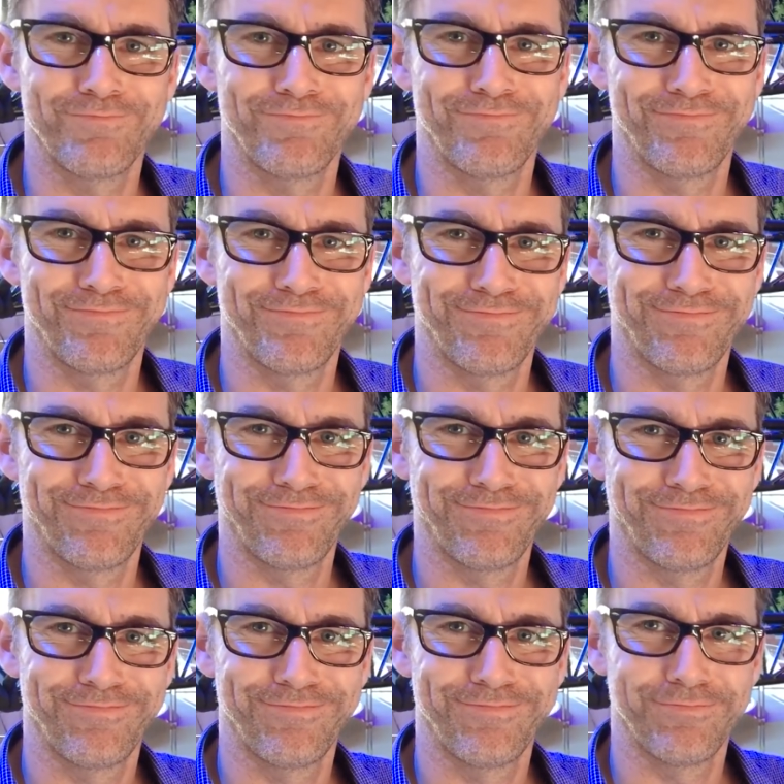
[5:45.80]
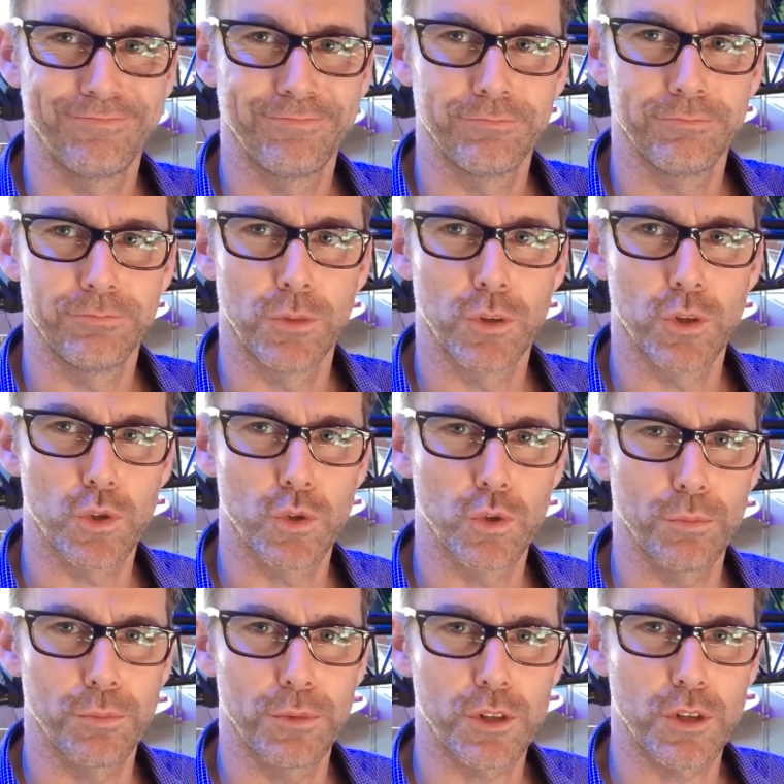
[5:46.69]
have the focal length of your
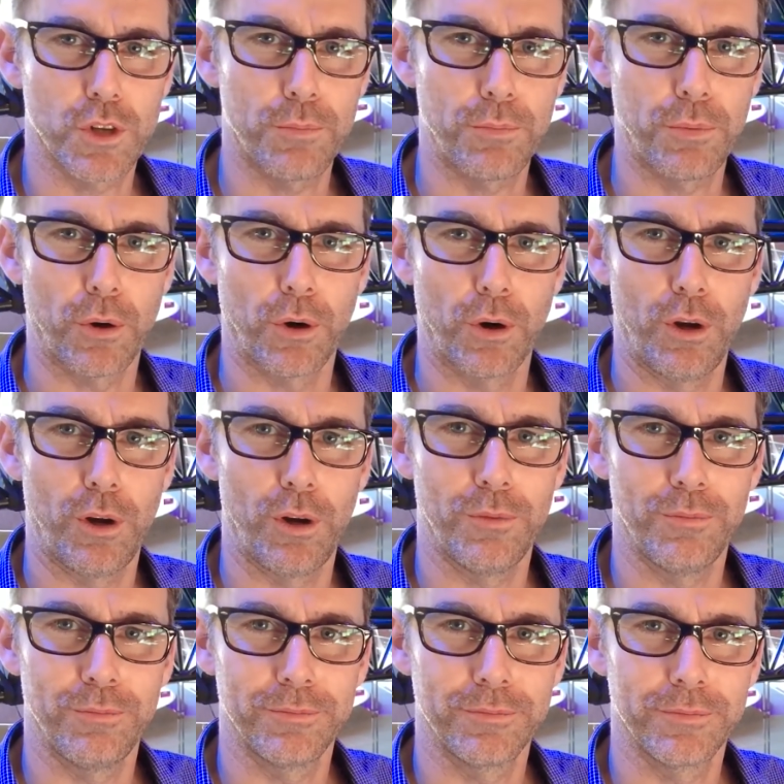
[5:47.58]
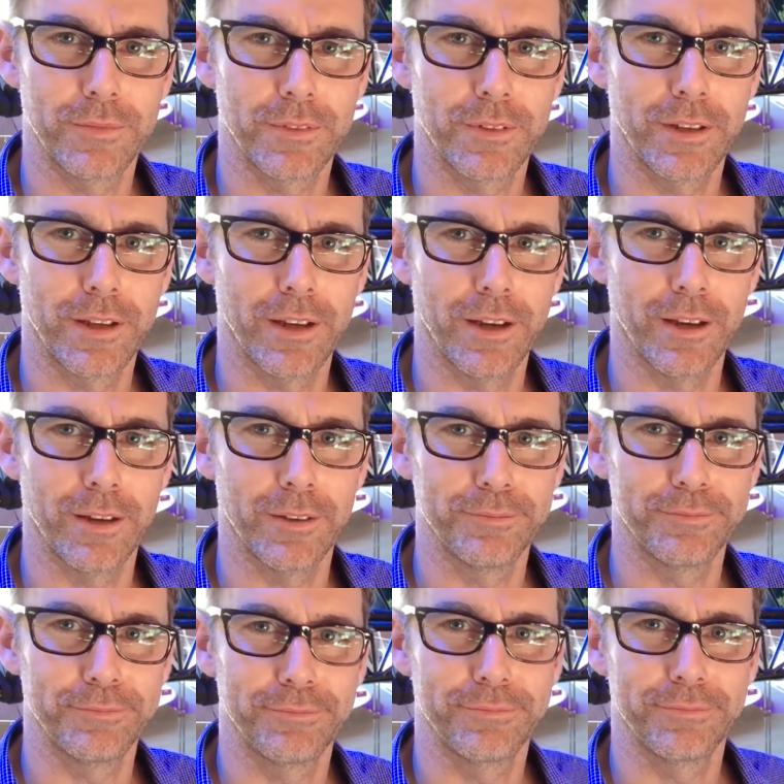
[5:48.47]
projectors in real life that you
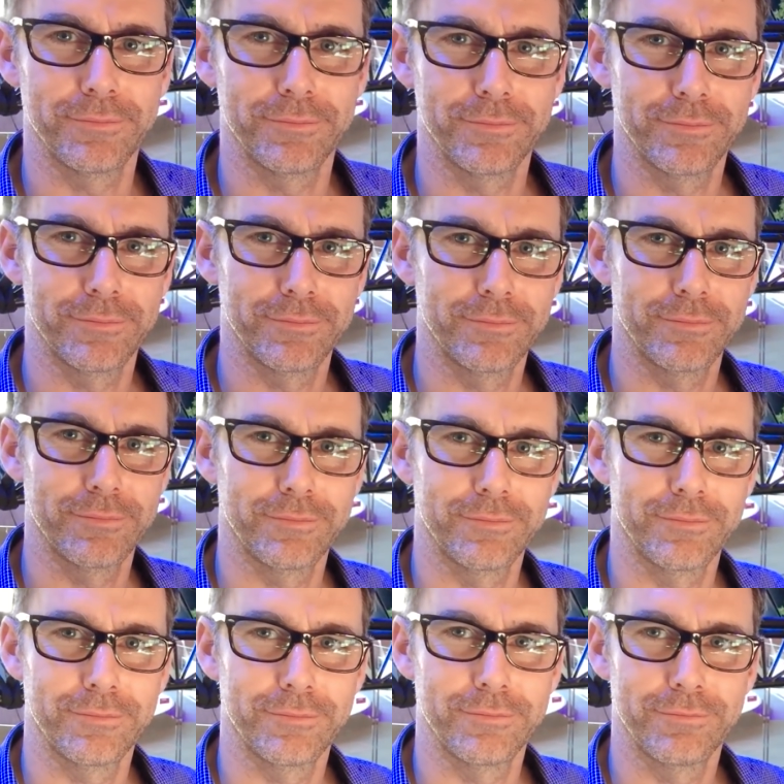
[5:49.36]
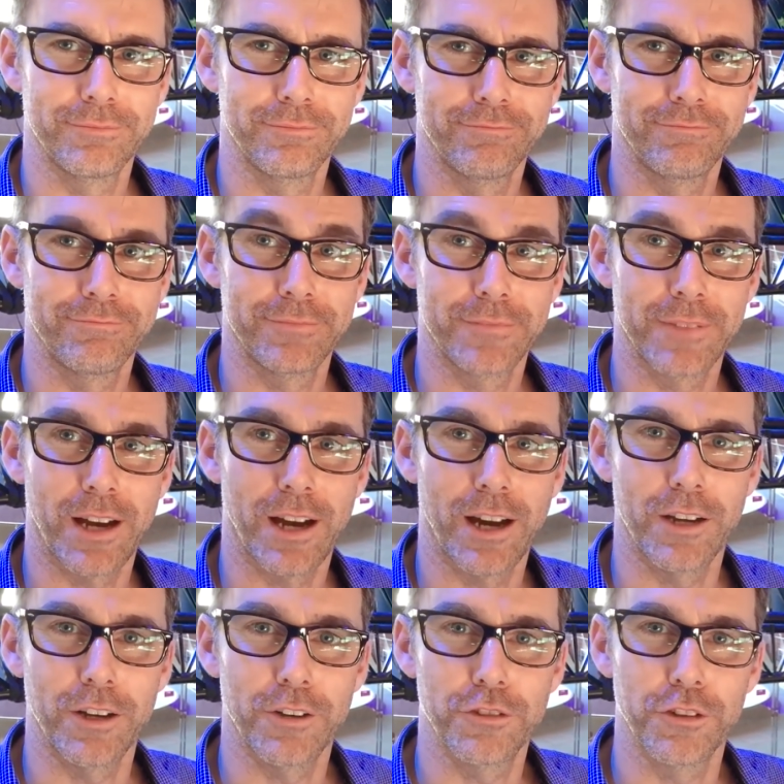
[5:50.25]
can't determine because you only have the
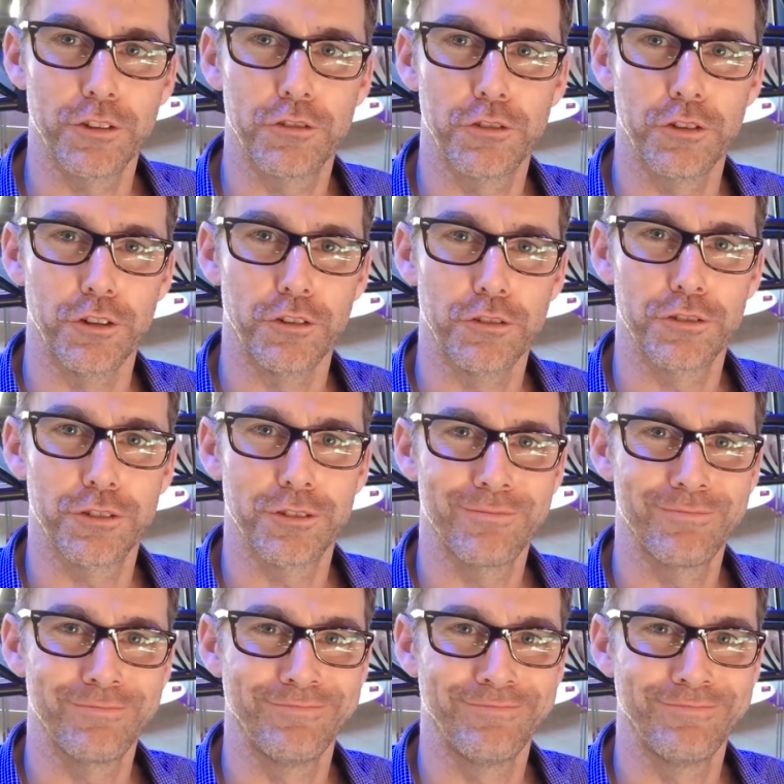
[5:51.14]
ratio for the projection.